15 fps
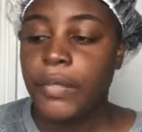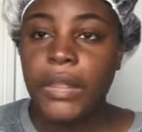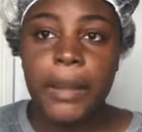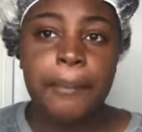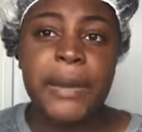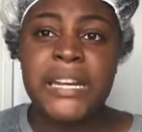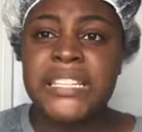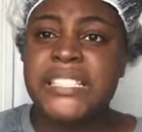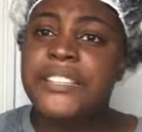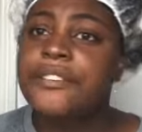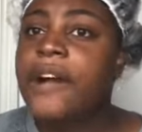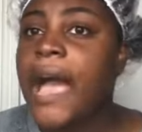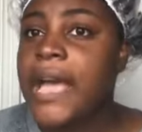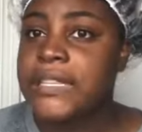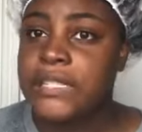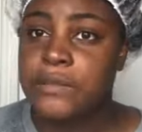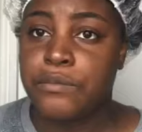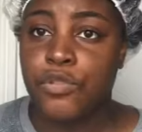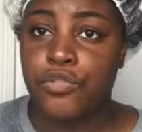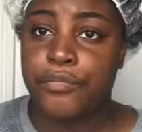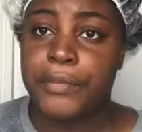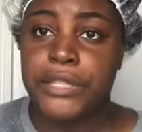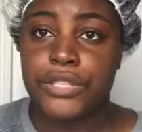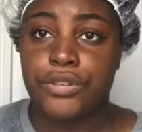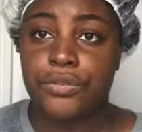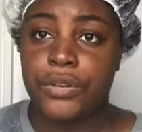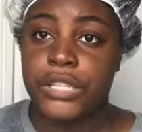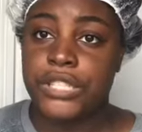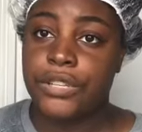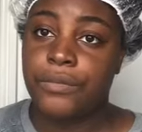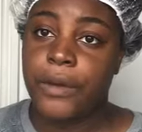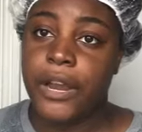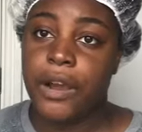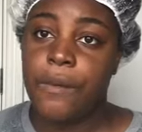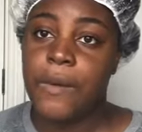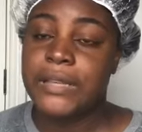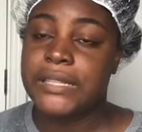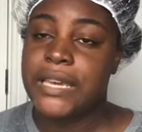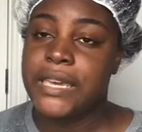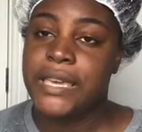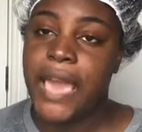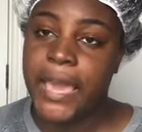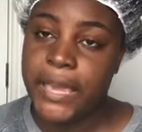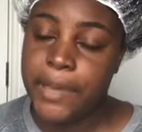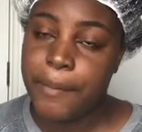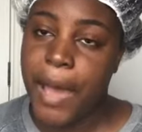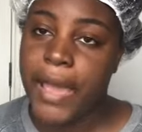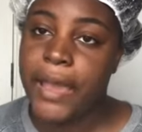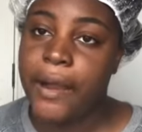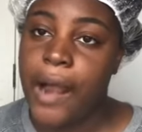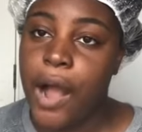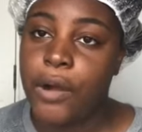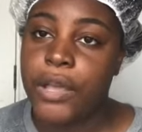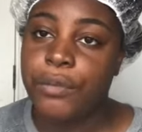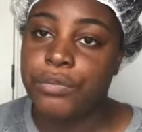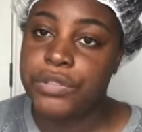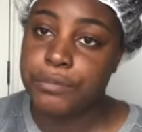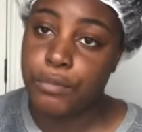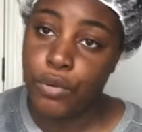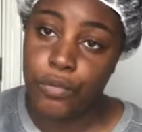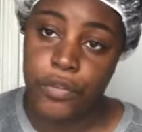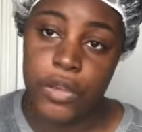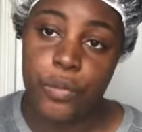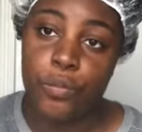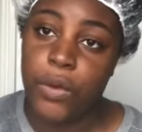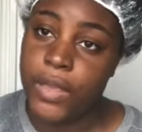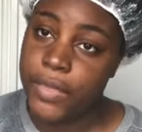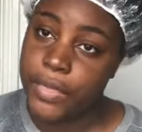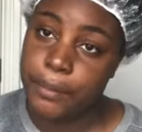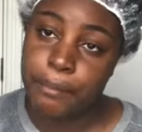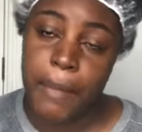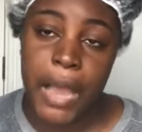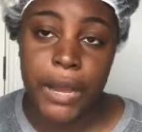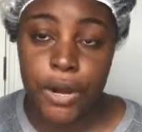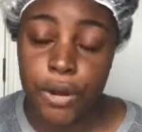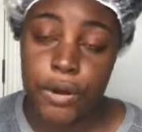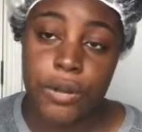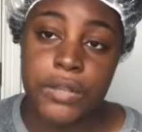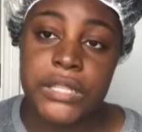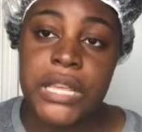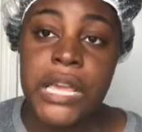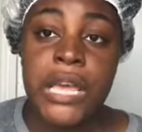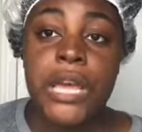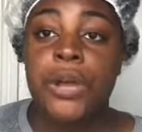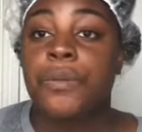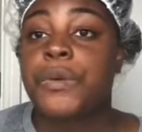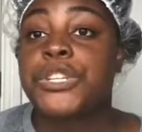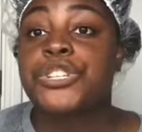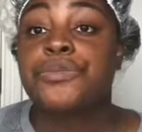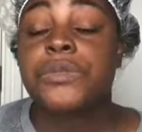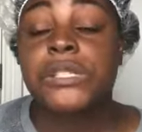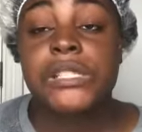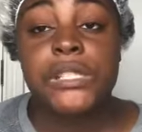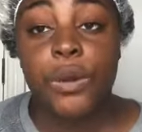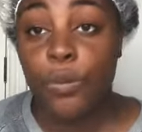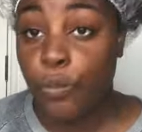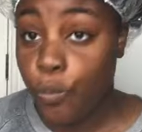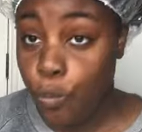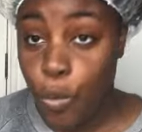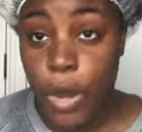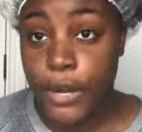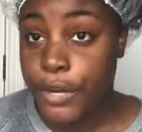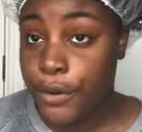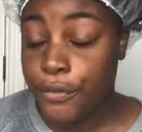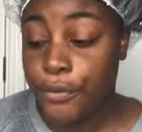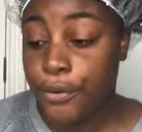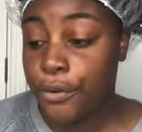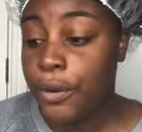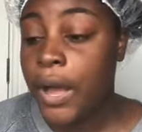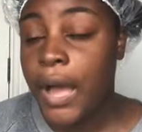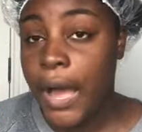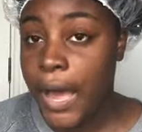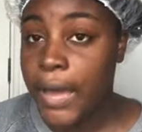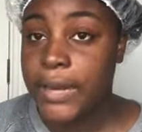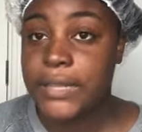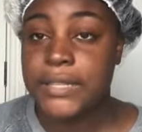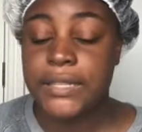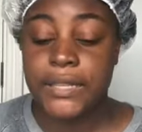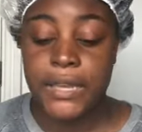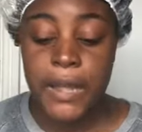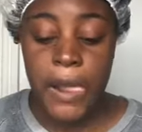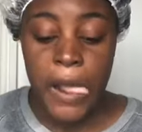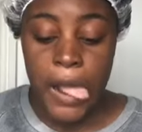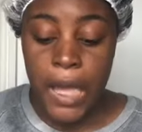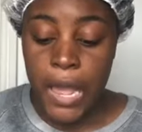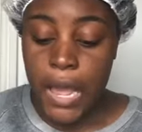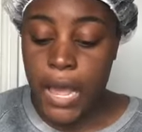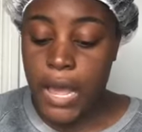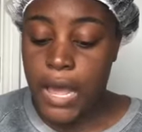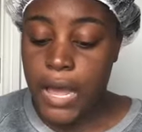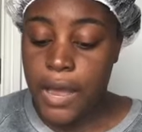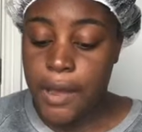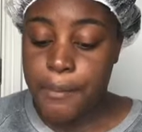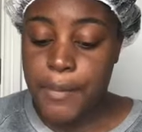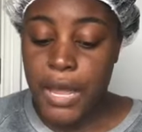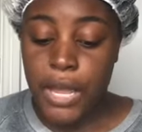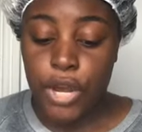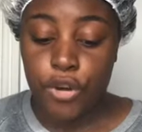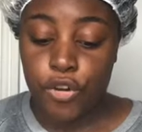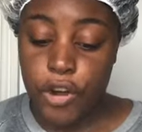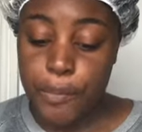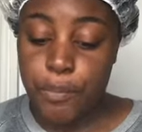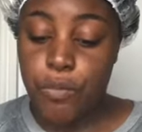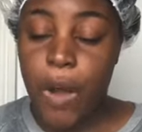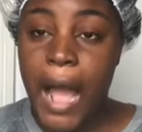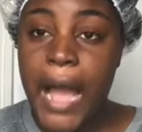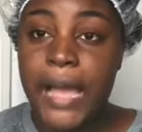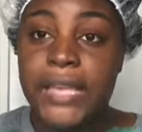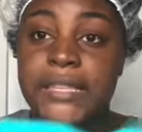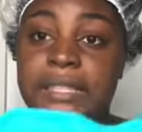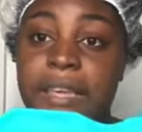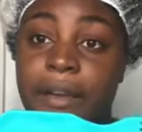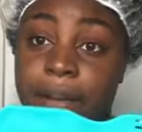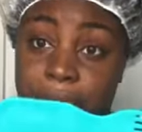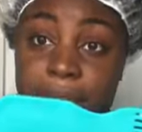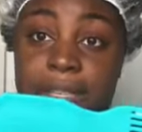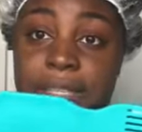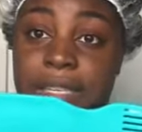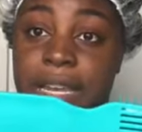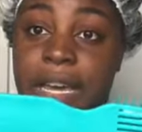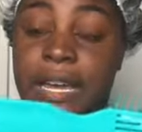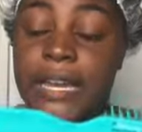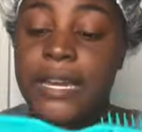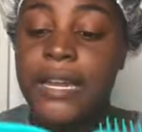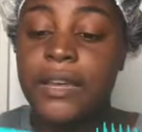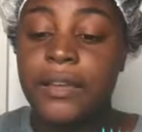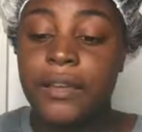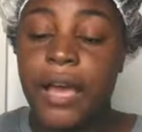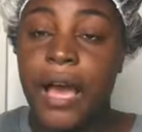But it still has some movement to it, to where it wasn't yanking my hair out. It was moving with my curls, which was wonderful, honestly. Grip wise, there is none.